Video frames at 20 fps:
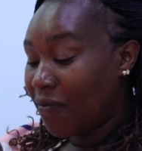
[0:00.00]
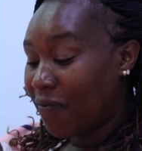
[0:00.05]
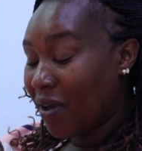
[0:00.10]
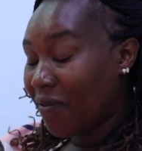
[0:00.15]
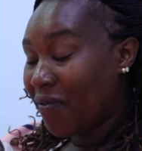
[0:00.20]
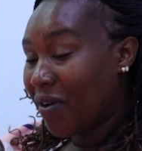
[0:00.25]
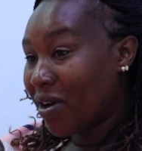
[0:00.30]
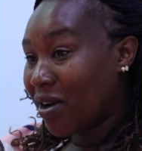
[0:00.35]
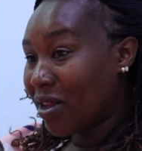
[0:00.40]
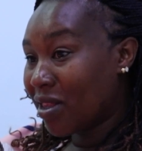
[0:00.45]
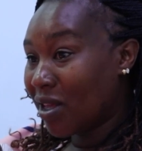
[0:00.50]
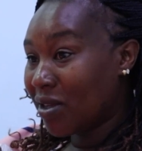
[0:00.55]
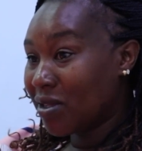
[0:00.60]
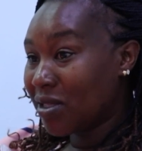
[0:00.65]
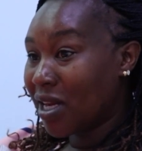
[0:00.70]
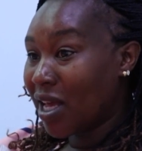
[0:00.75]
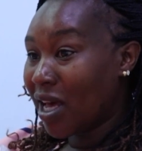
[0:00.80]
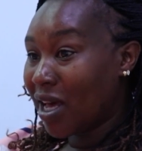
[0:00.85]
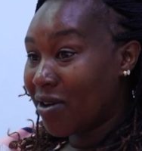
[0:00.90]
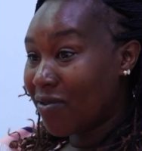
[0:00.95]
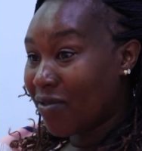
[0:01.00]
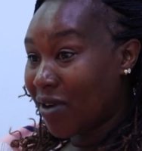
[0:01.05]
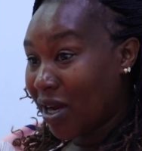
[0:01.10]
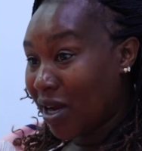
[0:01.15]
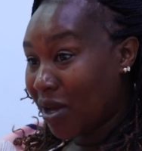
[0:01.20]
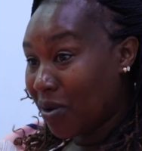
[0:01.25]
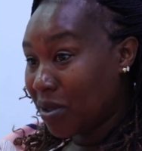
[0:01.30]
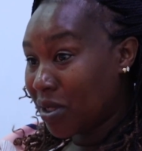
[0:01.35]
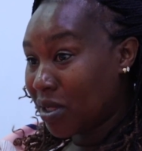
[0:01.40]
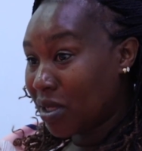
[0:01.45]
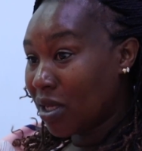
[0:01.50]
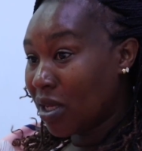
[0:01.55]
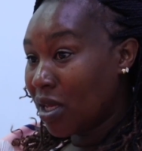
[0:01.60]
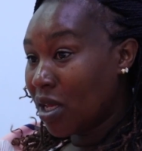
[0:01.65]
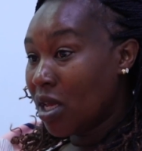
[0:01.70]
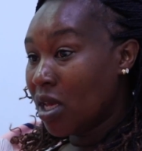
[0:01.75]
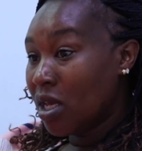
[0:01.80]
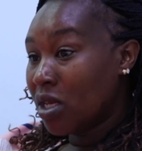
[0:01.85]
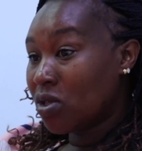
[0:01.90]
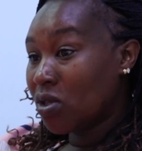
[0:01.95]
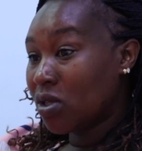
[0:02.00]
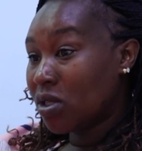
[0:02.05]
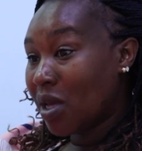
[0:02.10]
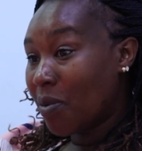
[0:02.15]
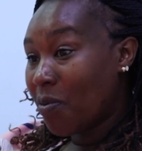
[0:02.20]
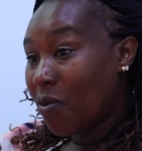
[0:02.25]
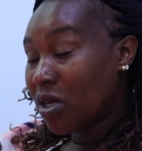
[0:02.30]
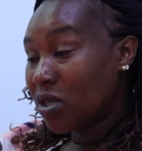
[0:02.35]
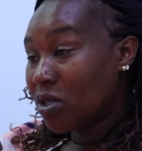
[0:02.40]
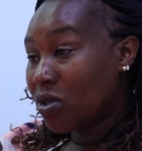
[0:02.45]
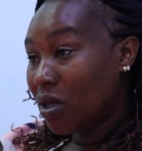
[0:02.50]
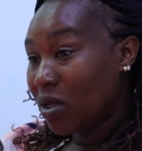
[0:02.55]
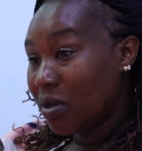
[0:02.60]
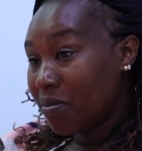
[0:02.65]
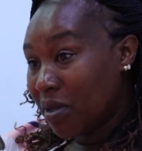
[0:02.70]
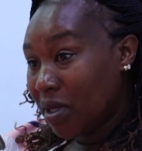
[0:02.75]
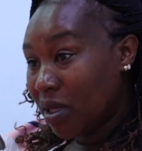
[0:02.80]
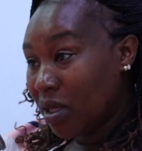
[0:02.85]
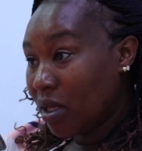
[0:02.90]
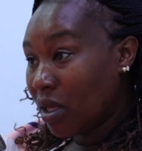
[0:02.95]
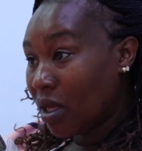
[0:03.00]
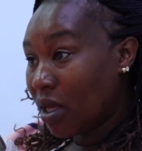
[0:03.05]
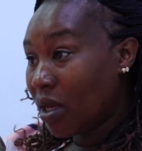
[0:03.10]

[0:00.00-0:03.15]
500,000 had run out. So someone told me